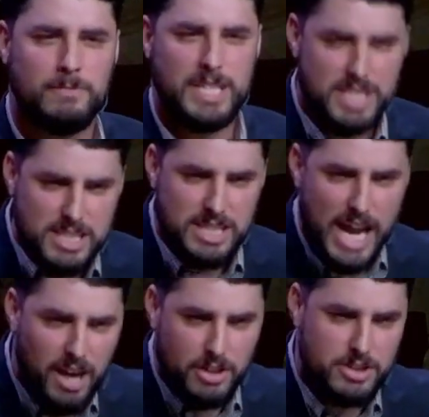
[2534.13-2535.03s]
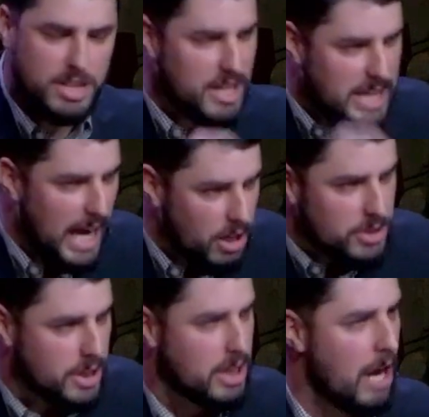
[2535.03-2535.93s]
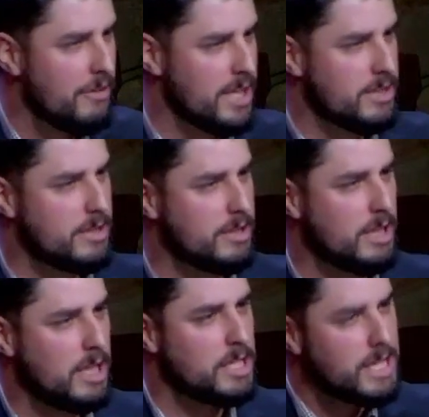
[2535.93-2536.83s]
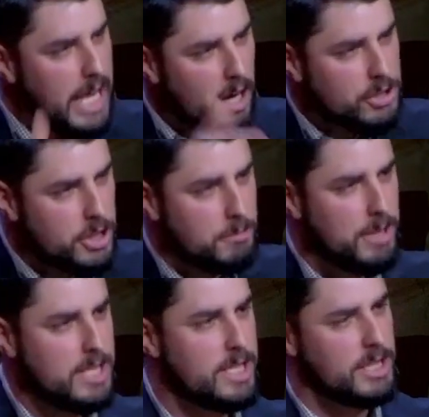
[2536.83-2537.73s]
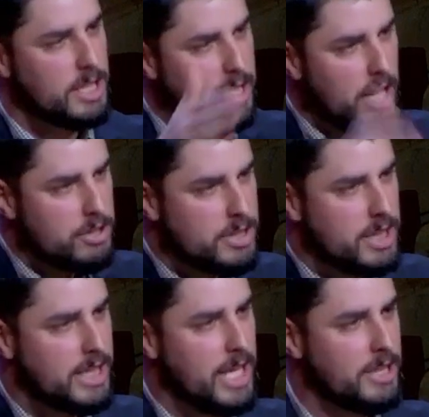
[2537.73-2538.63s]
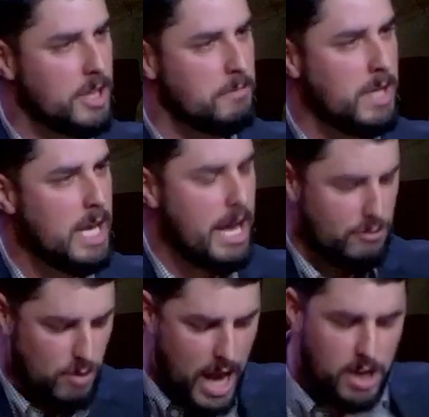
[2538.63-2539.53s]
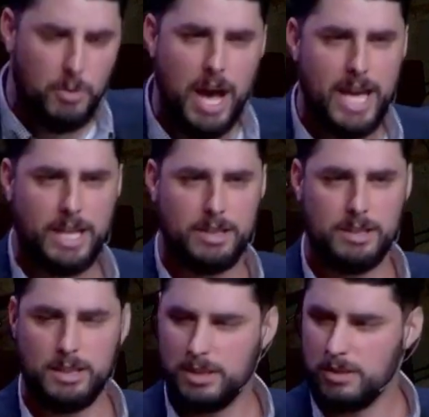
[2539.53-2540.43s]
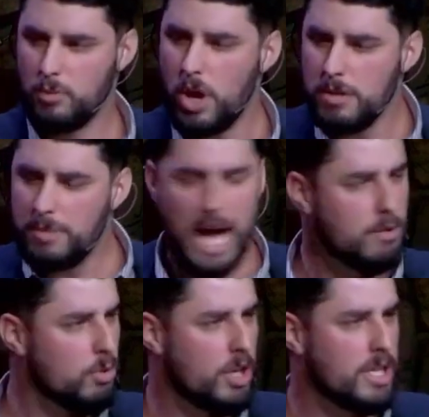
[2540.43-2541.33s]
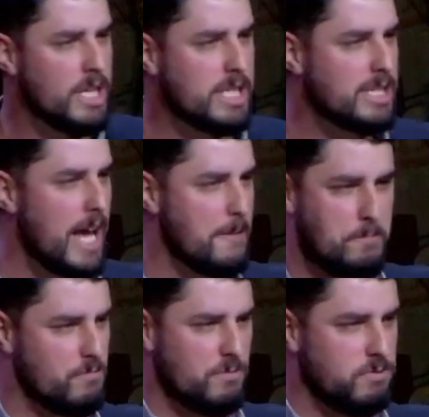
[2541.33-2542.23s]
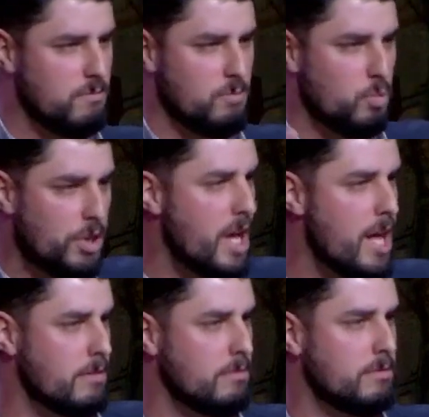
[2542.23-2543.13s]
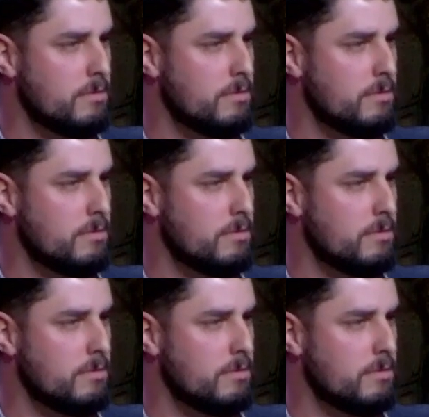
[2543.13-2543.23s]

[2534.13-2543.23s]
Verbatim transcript: This is theirs. To theirs are the covenants. To theirs are the blessing. To theirs is the kingdom. And right away, one bad word and they say, We're done.